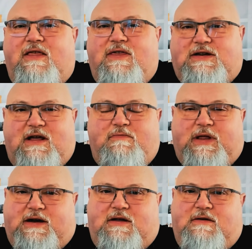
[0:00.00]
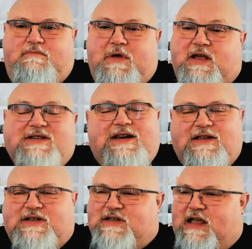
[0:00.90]
the template because it
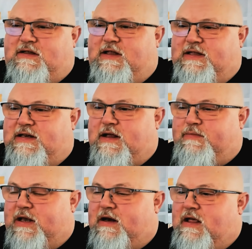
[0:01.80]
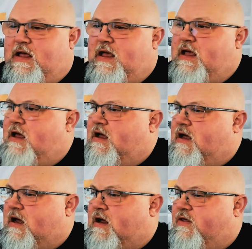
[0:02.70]
is exactly like the
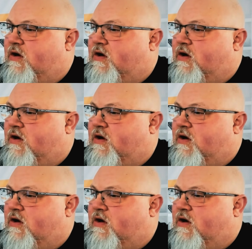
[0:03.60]
template.